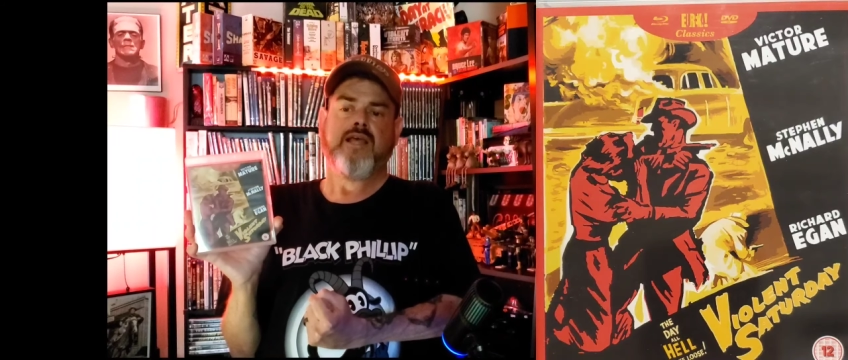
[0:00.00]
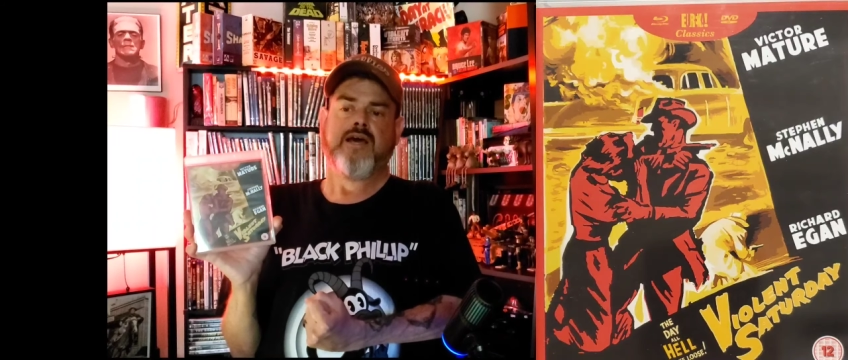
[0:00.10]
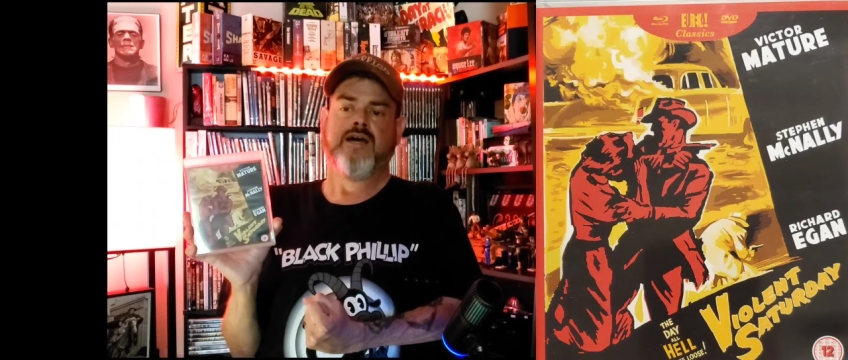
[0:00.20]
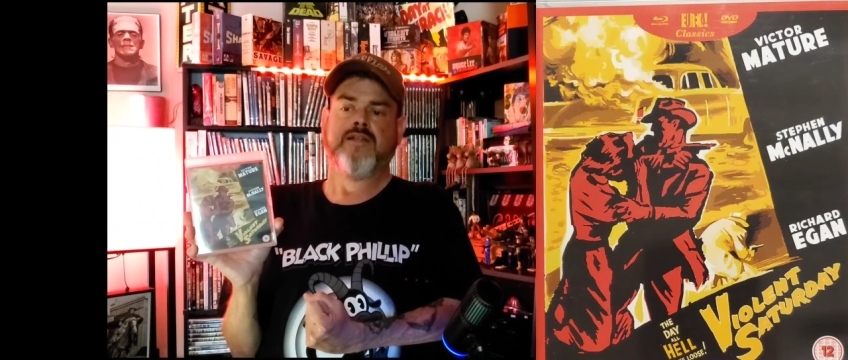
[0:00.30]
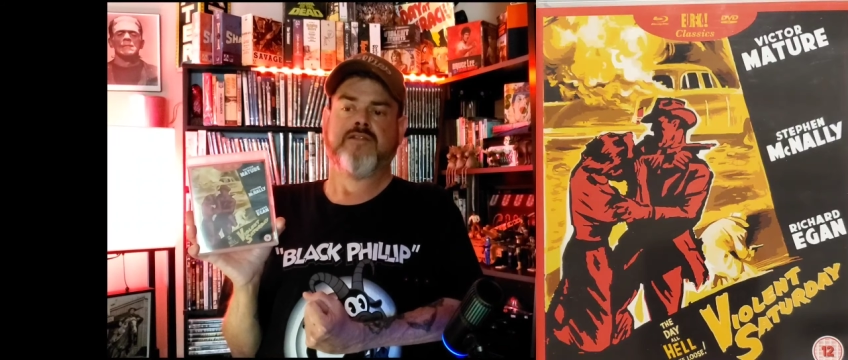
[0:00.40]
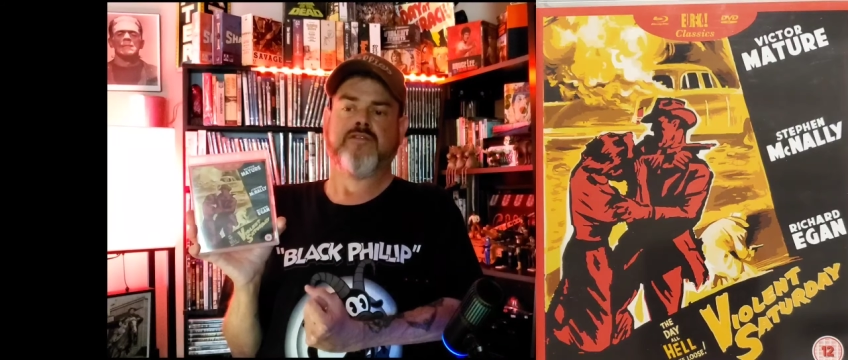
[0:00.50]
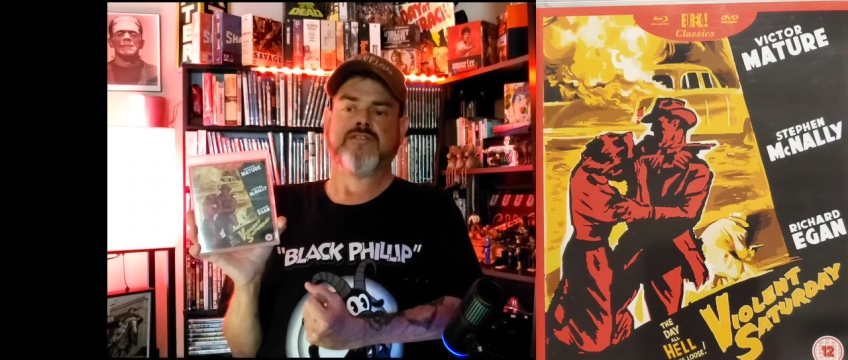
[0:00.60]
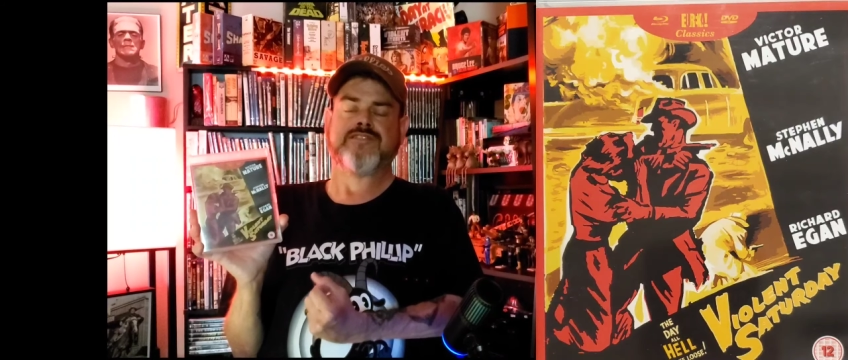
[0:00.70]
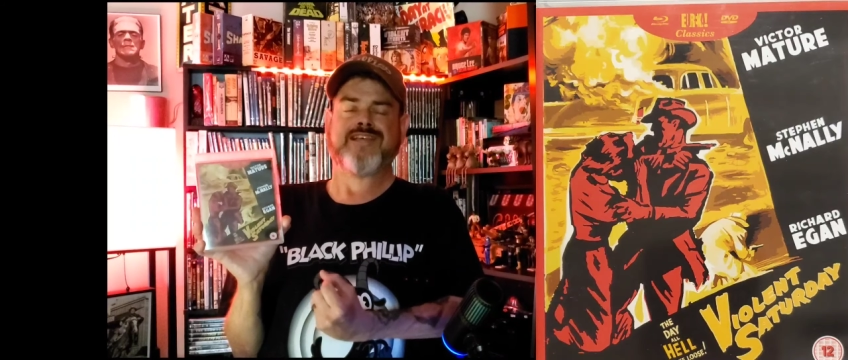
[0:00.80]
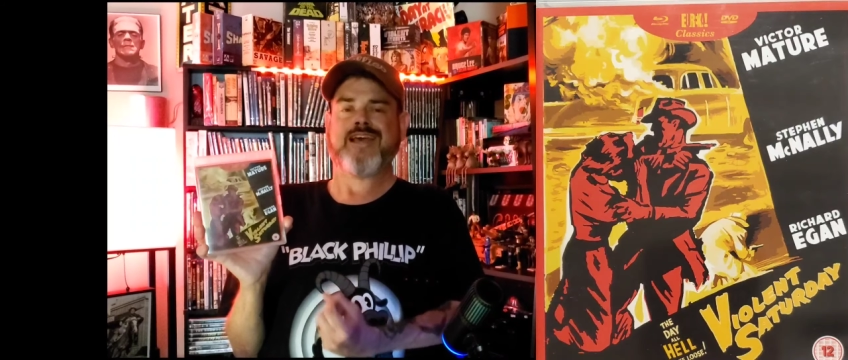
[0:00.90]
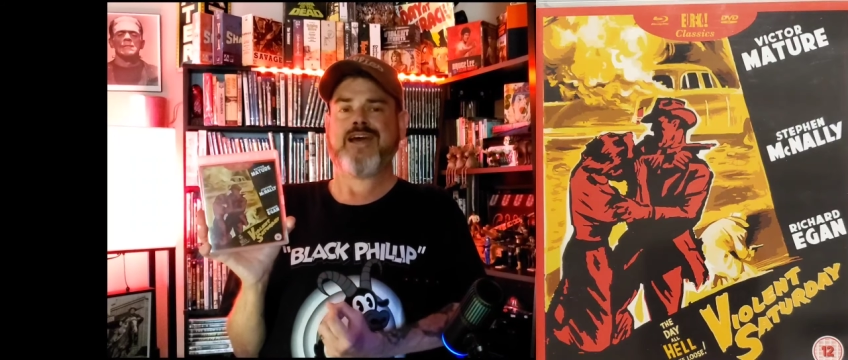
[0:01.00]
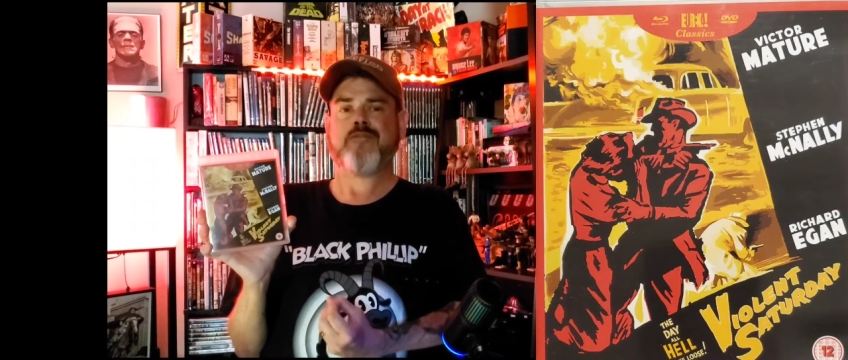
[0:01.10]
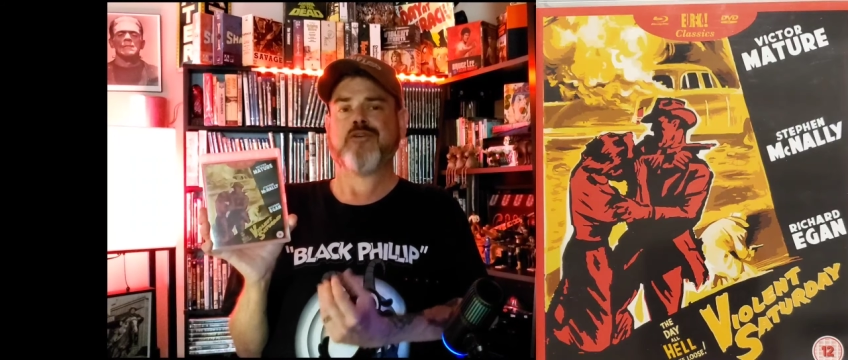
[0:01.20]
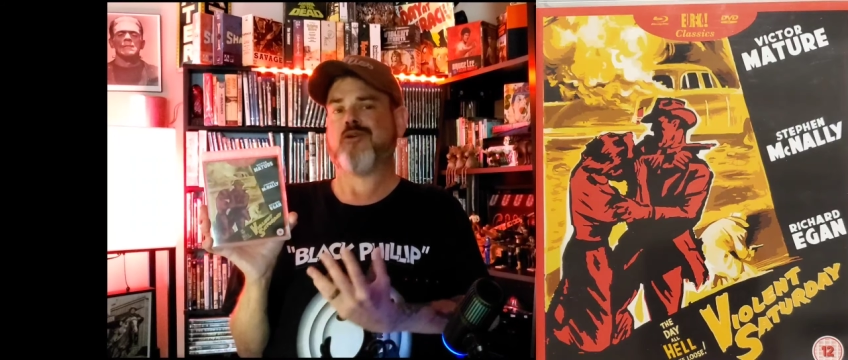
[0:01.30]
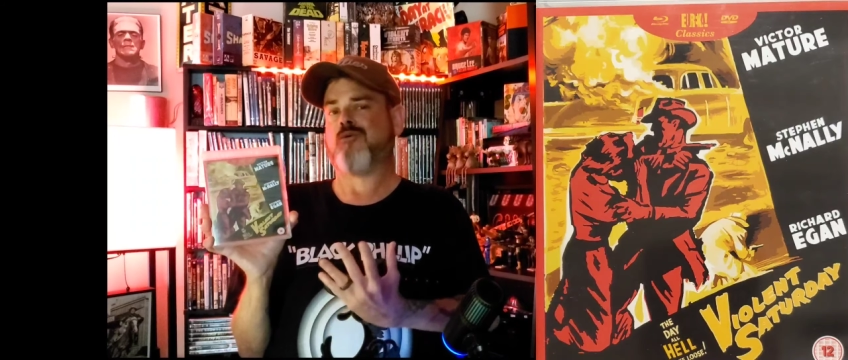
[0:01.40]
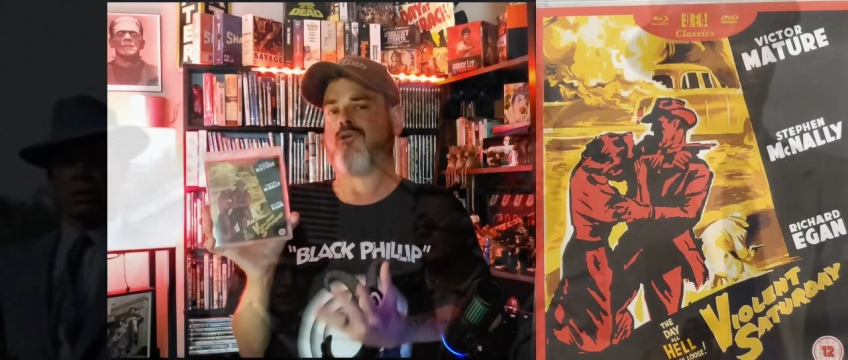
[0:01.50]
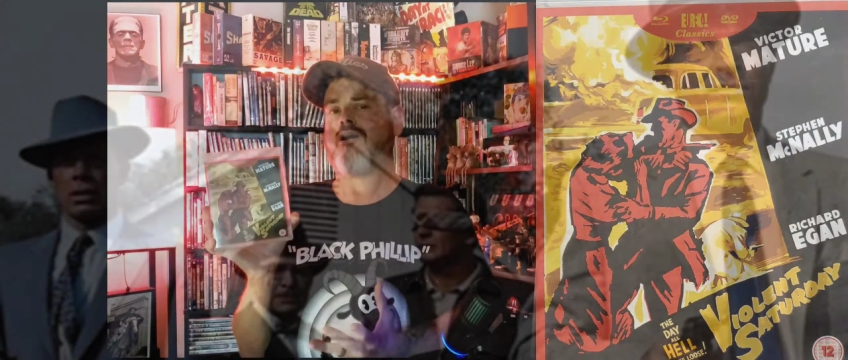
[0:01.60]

uh, to this town. They're going to